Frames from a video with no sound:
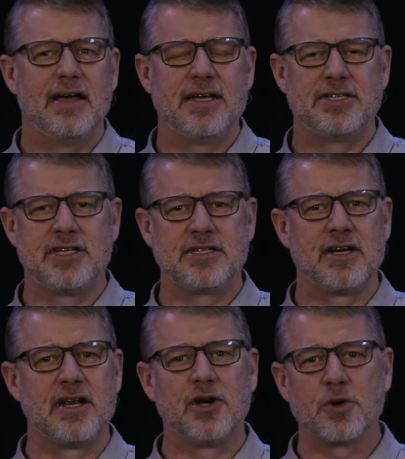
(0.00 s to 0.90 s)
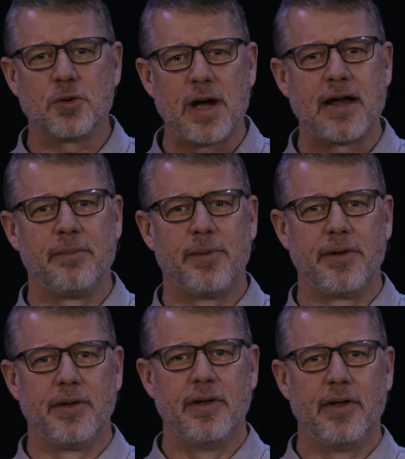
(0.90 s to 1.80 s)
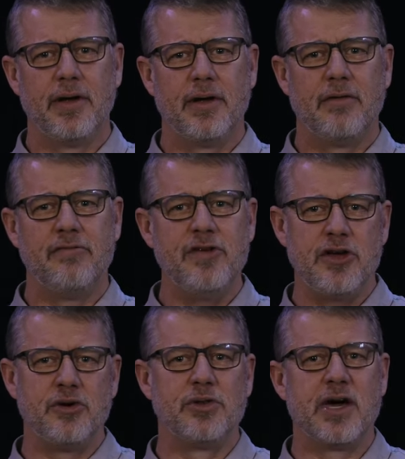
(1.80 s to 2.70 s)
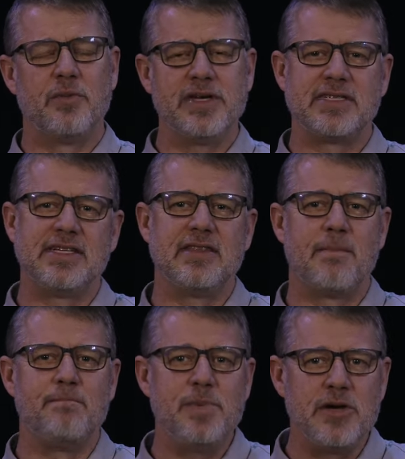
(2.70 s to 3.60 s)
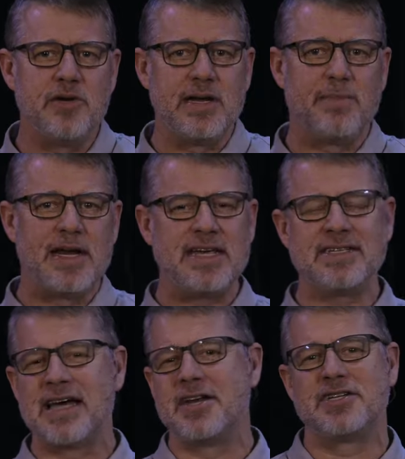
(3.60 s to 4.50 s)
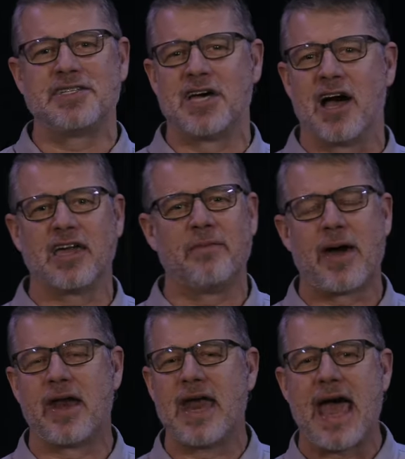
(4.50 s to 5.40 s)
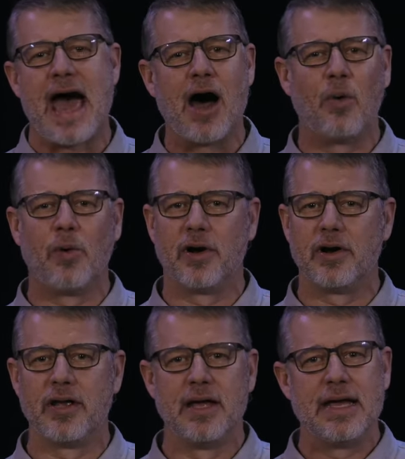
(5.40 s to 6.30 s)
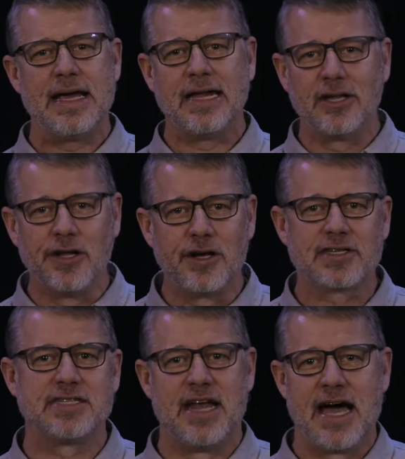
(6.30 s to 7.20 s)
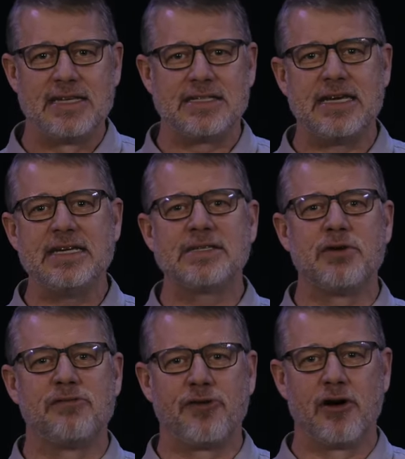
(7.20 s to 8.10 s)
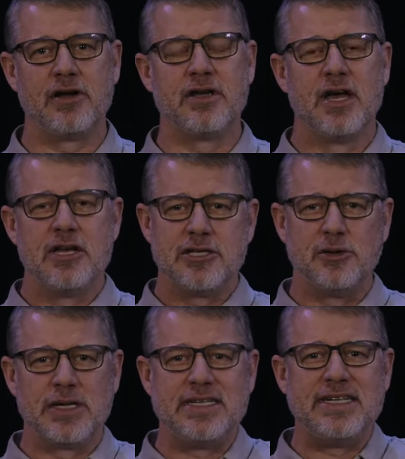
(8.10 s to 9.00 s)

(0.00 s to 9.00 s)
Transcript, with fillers: it's just an incredible view that we see the beauty. But he's not just talking about an outward, it looks nice. He's referring to a